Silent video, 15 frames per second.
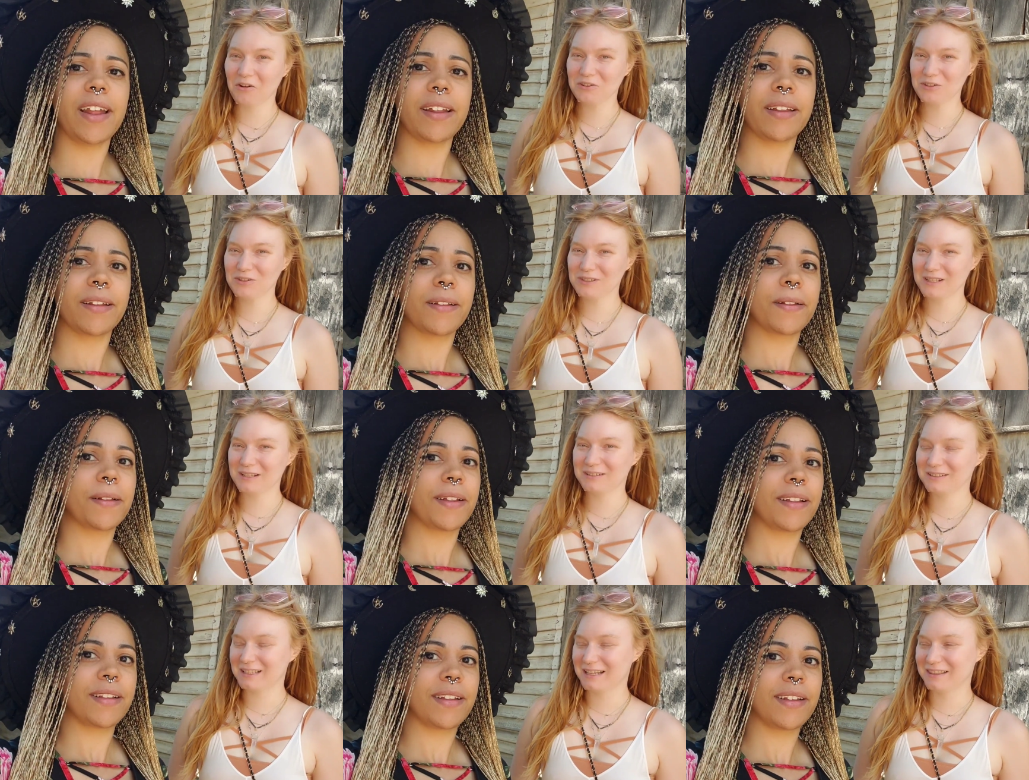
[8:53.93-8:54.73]
Speaker 1: it also
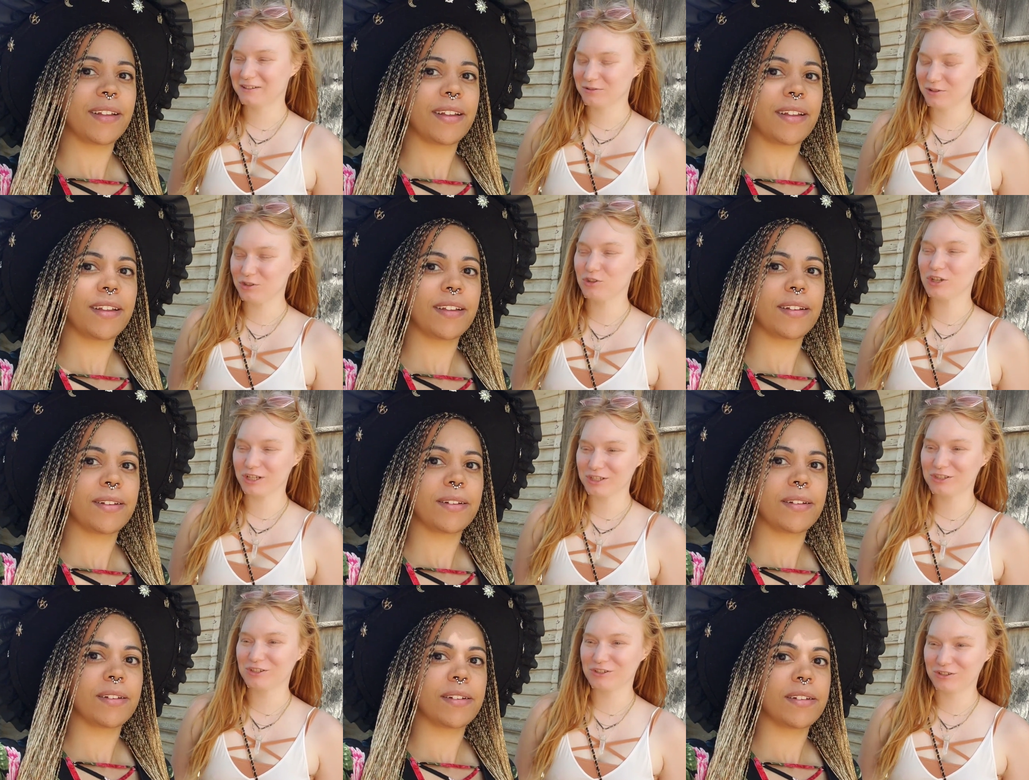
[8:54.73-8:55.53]
sounded like there were
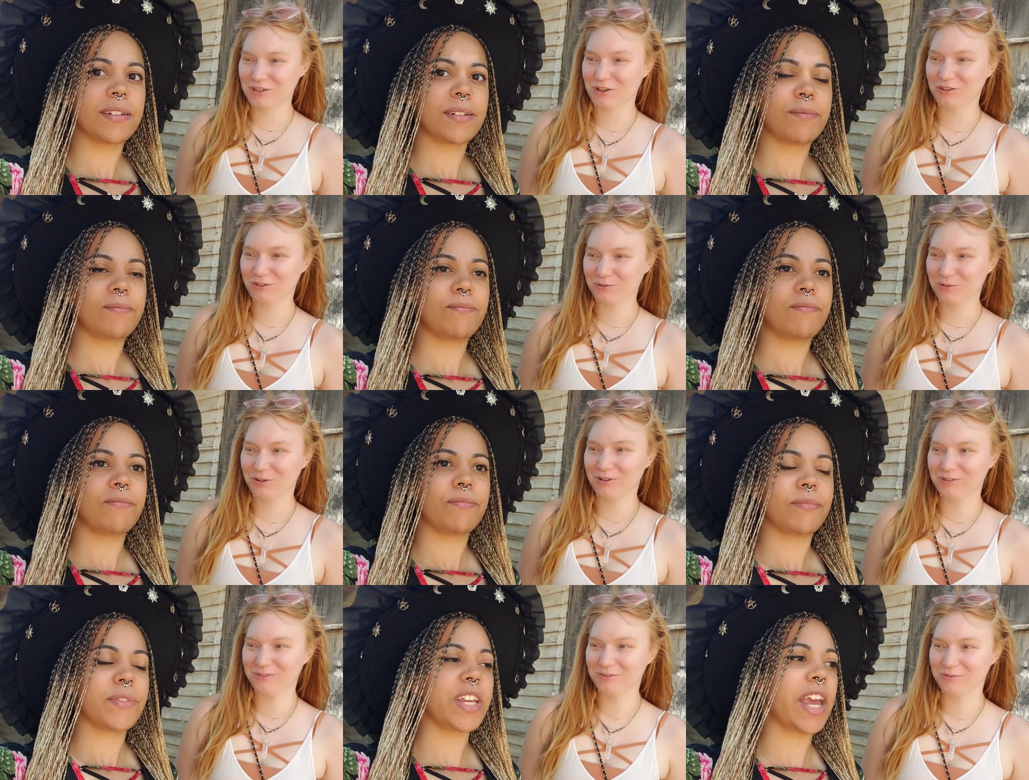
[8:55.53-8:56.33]
tricksters on the
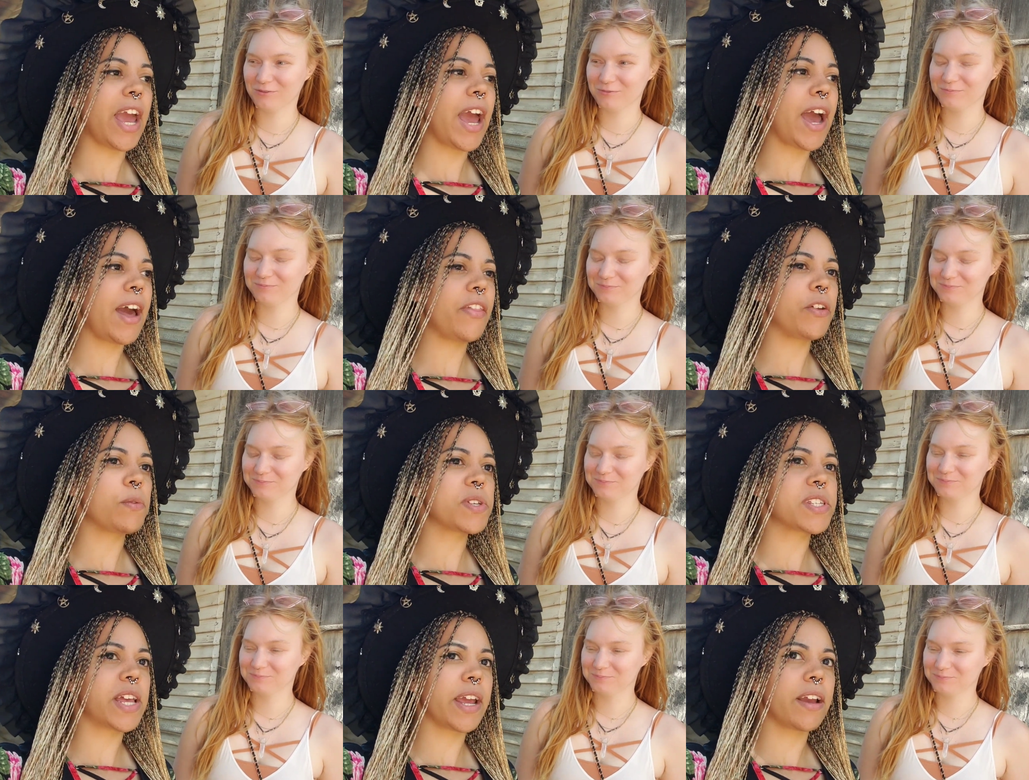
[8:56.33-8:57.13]
roof.
Speaker 2: Yeah, there
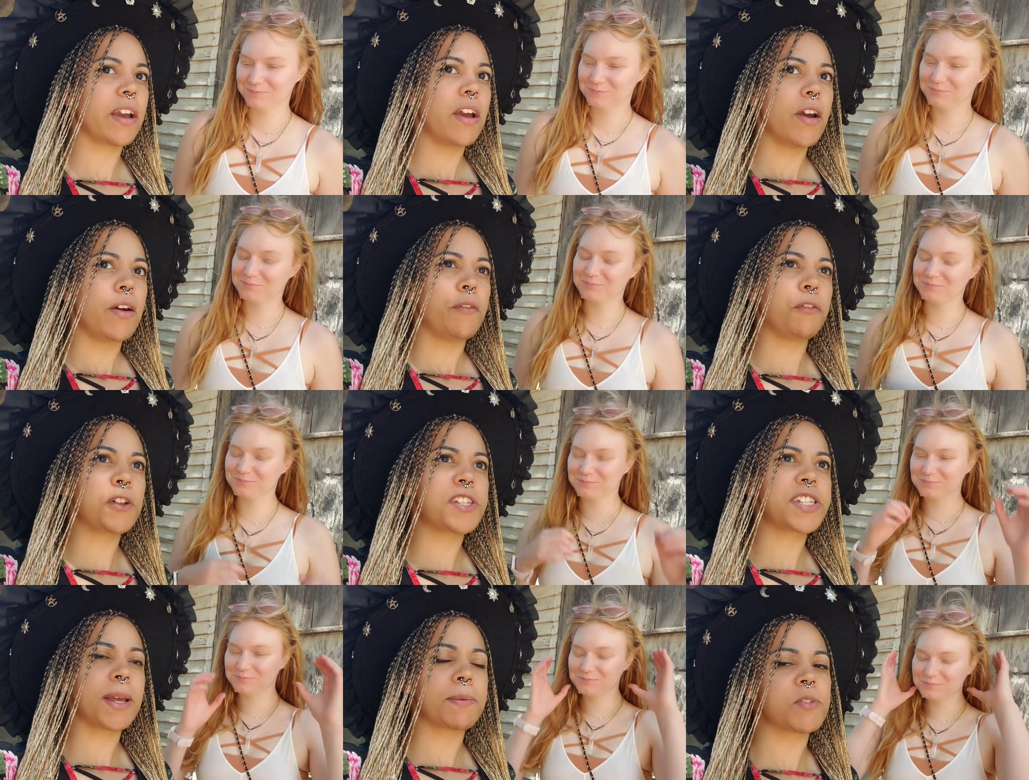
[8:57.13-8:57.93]
was like
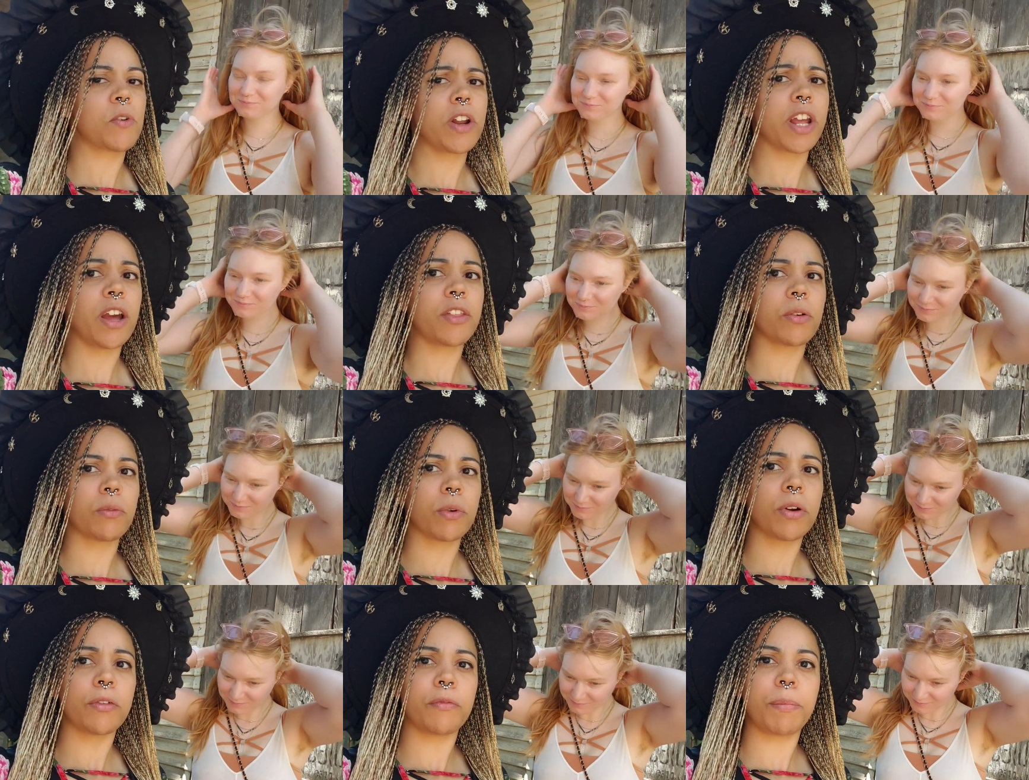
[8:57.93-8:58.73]
footsteps running on the
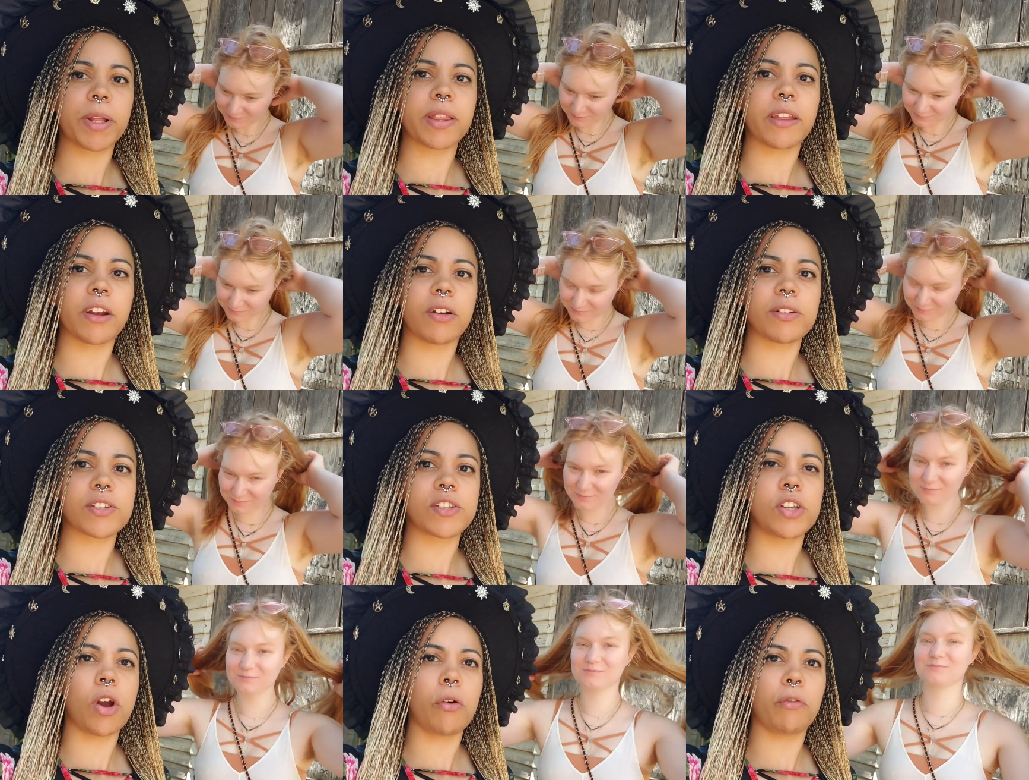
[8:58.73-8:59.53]
roof, but there's
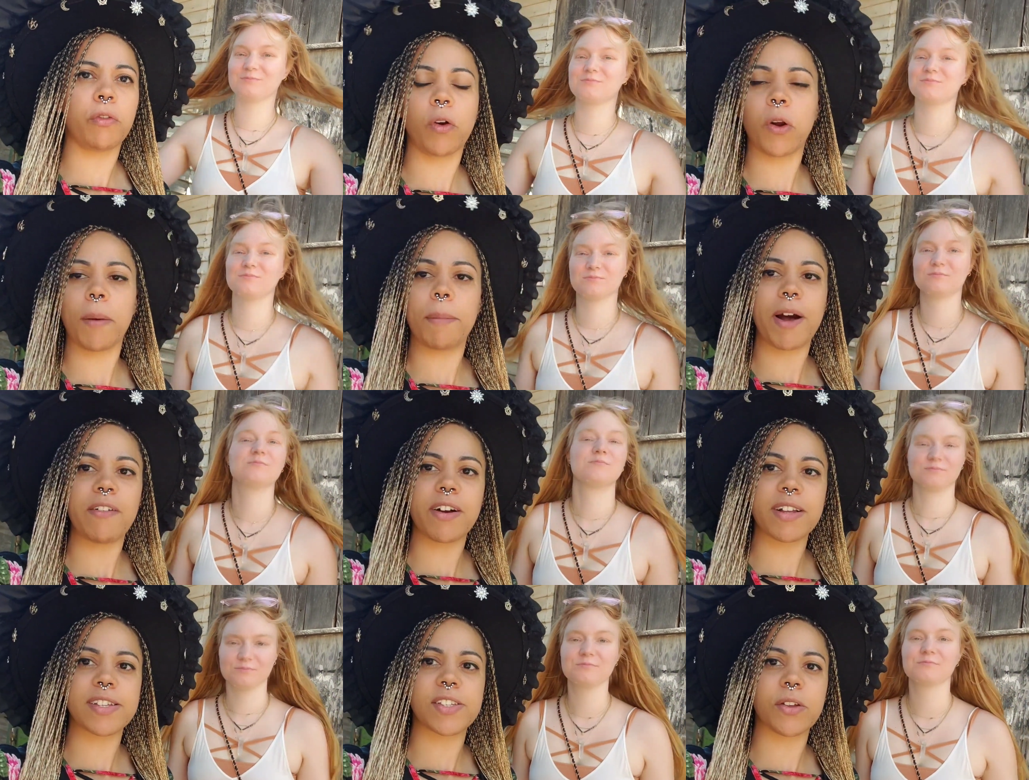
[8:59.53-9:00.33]
no floor above
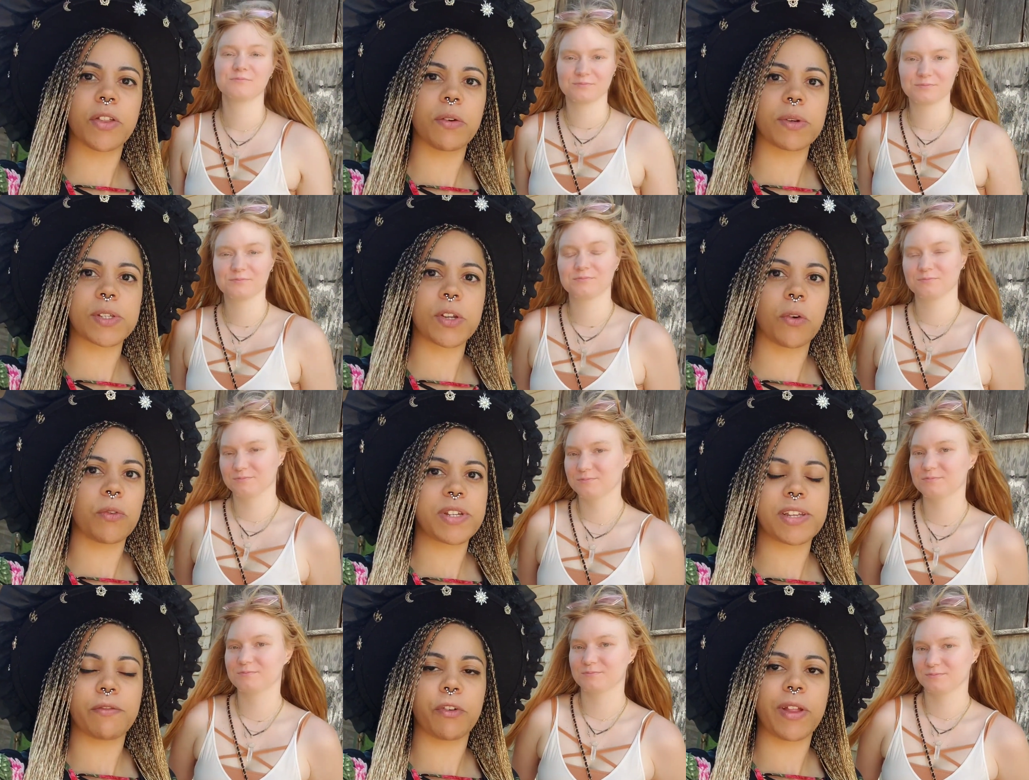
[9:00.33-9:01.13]
us, so there was no
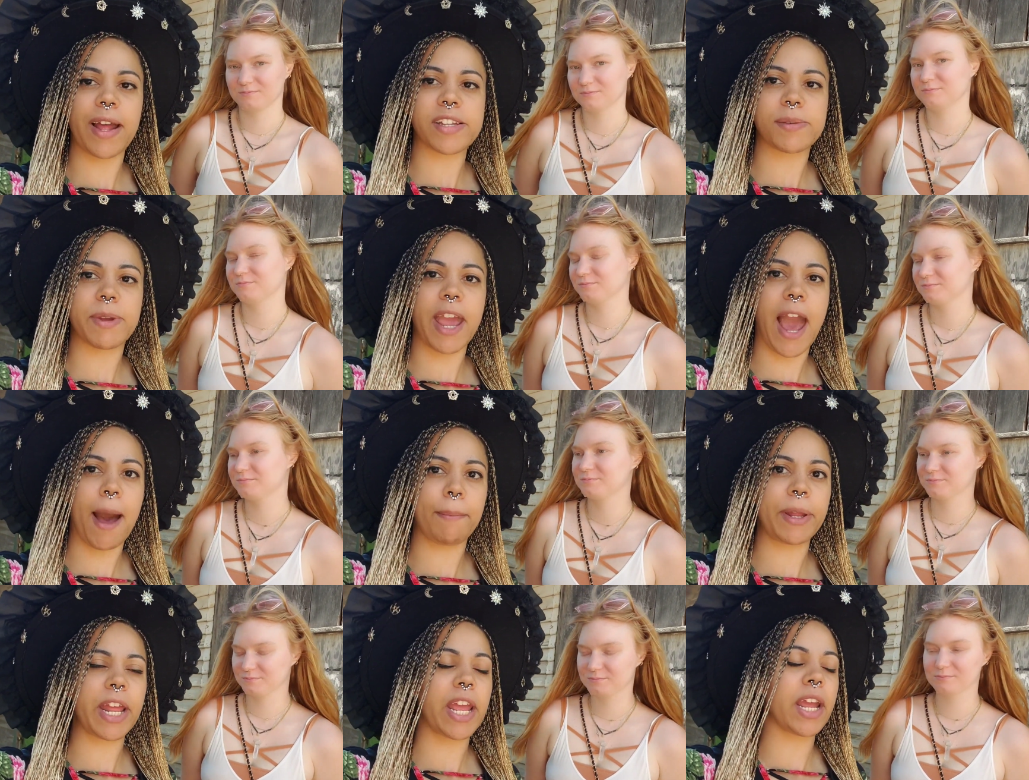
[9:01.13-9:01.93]
reason for that to be
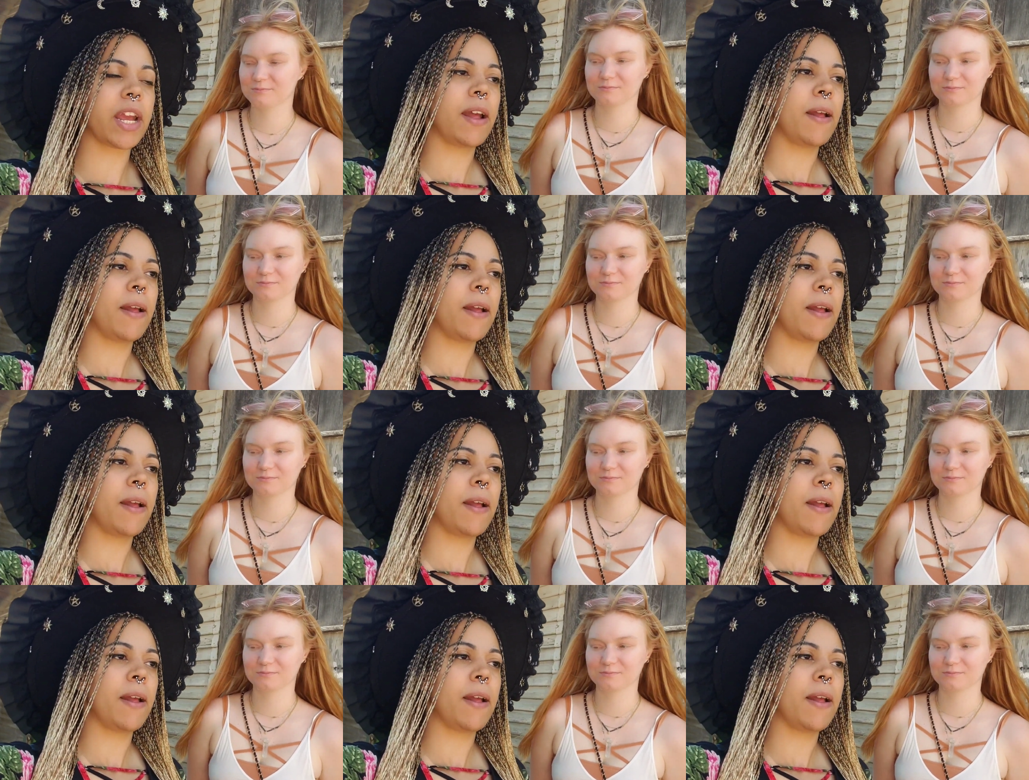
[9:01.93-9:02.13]
happening.